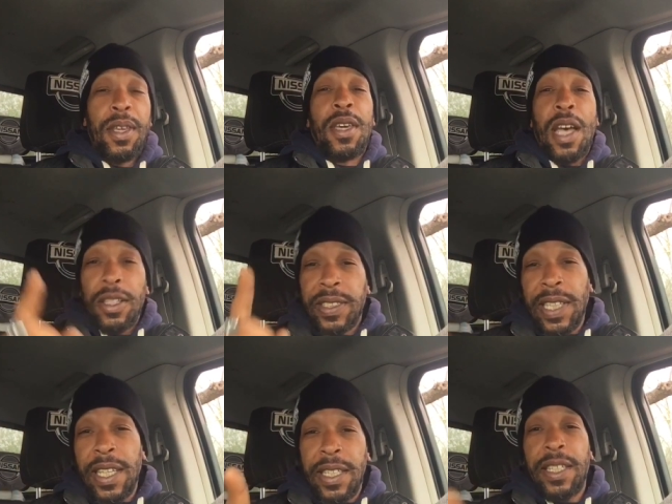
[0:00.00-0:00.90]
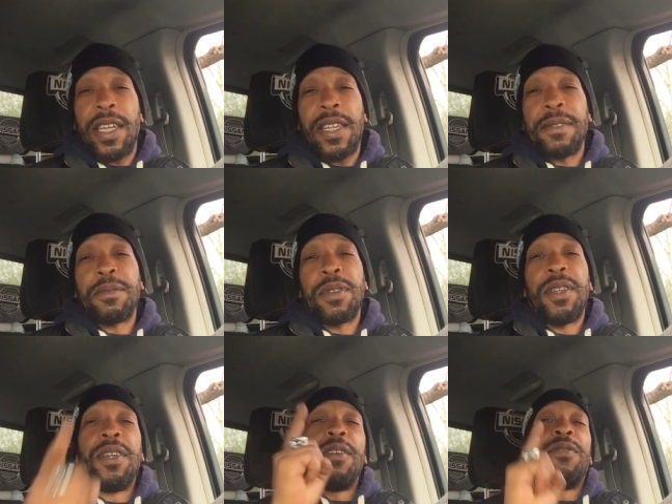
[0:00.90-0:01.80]
I'll say it again.
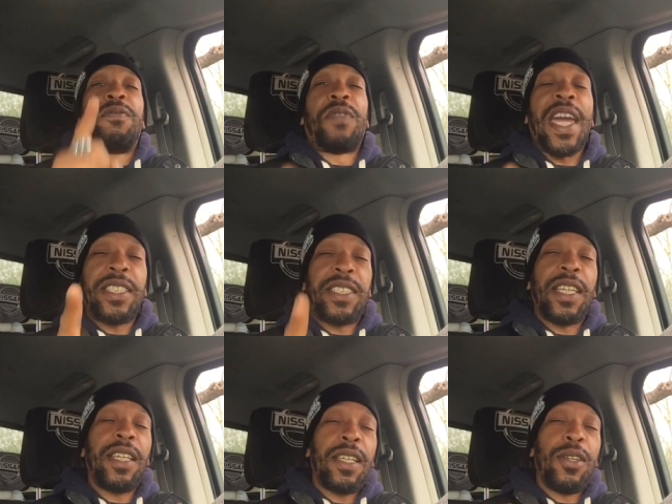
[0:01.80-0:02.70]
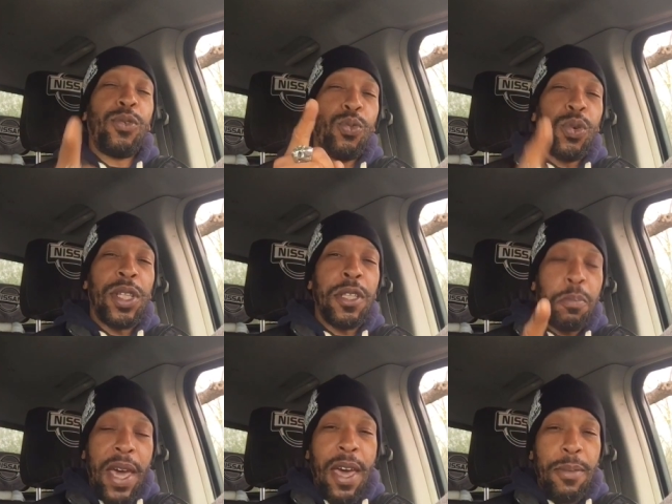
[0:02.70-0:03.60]
Fighting Willie
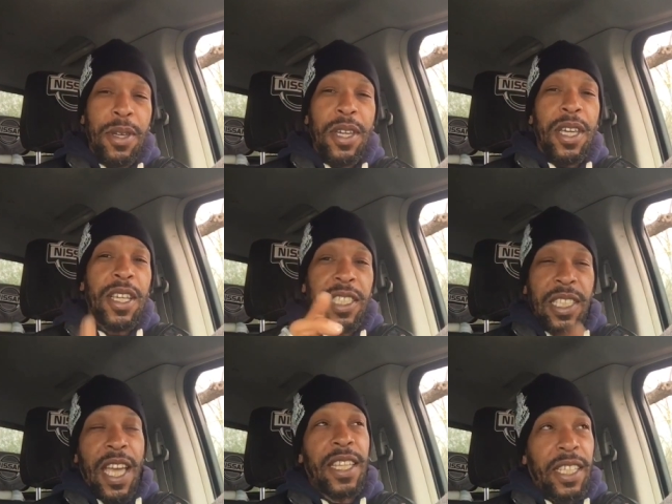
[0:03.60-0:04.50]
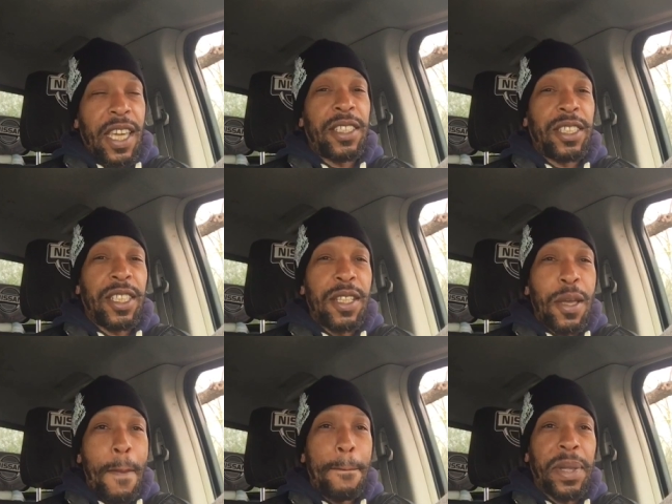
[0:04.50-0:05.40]
Pep is like catching
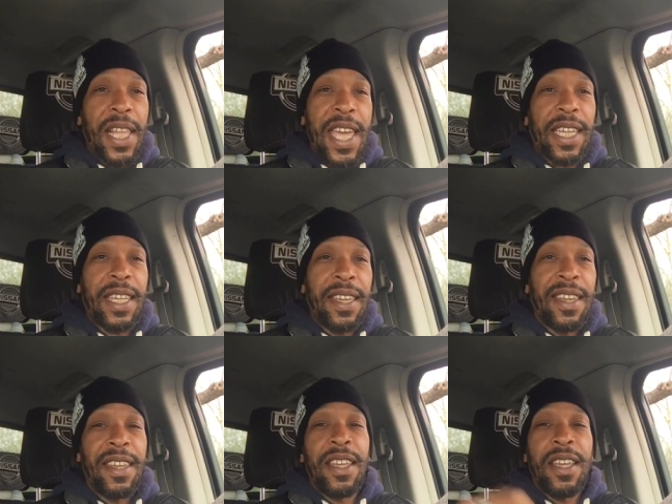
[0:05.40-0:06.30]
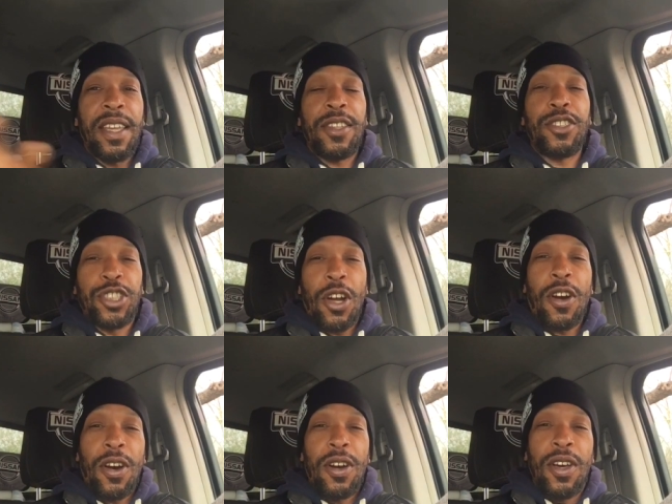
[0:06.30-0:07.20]
blank in the jaw.
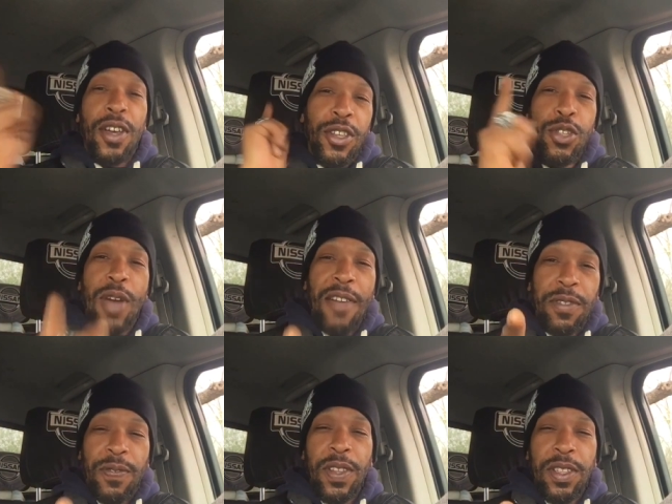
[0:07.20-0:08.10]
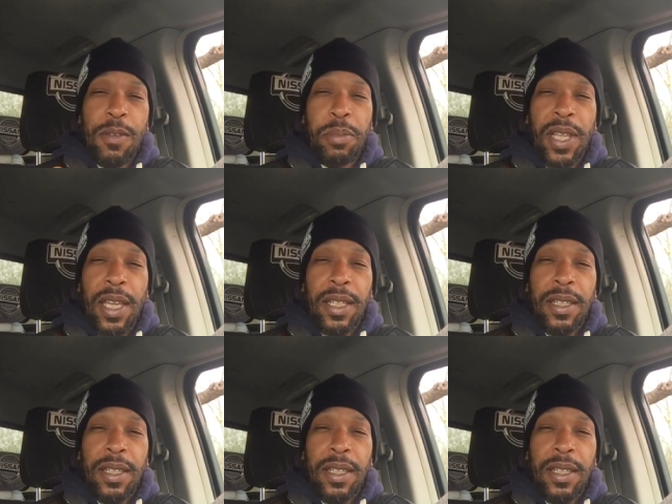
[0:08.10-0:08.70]
You have to fill in the blank